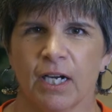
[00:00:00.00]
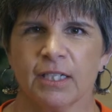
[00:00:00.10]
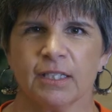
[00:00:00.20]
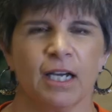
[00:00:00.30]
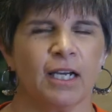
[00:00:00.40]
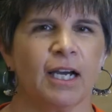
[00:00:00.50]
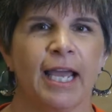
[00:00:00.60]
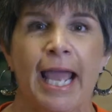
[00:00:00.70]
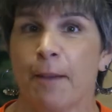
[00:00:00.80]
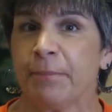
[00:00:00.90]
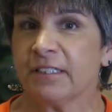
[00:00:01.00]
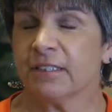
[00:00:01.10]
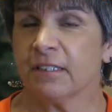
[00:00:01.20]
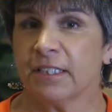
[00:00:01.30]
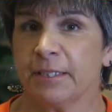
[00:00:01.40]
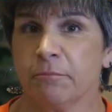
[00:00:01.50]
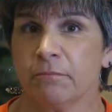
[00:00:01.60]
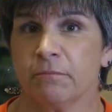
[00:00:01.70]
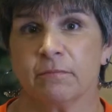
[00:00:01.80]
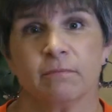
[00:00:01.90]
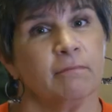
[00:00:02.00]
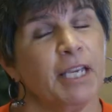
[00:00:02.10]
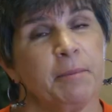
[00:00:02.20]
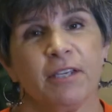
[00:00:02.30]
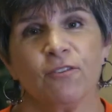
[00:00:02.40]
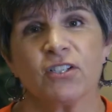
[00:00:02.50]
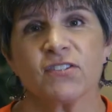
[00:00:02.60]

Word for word: a, a, a happy time, maybe even a